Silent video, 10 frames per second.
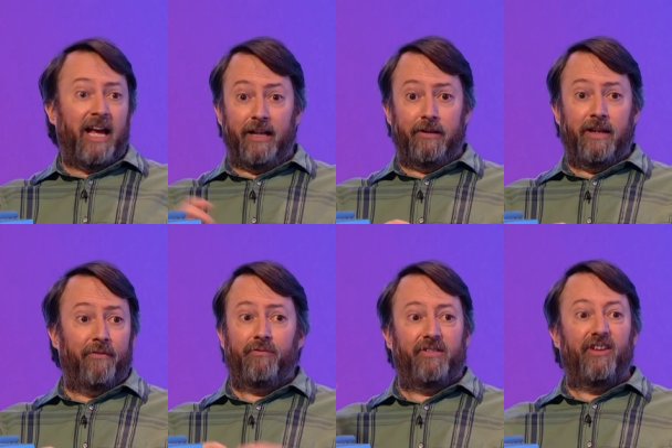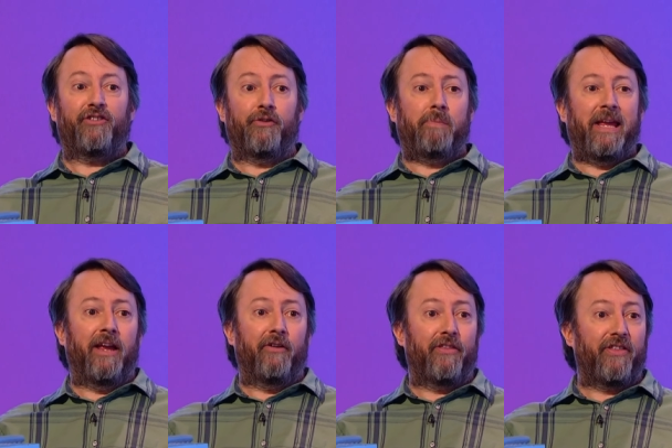and if
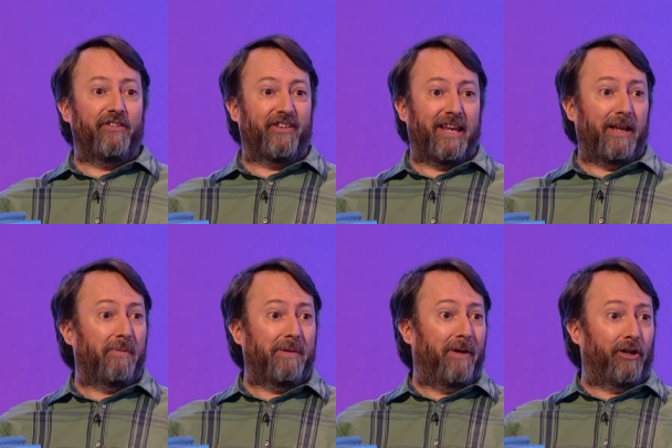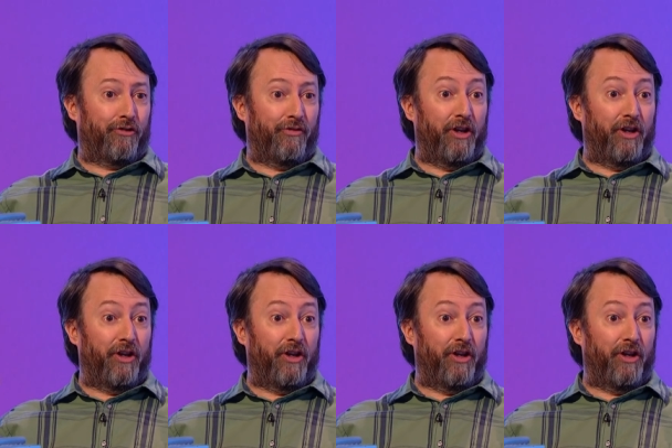disappear if things are getting a bit much for